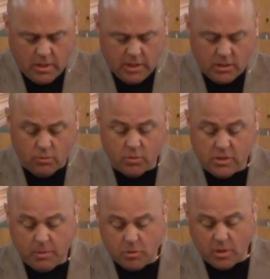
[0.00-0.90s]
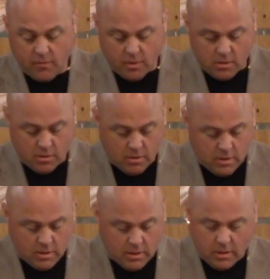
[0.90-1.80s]
and to the reception of it.
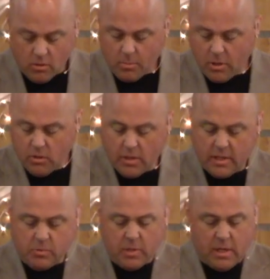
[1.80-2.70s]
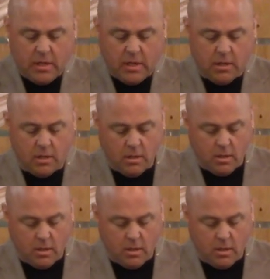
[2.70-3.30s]
I don't know about you guys, but I need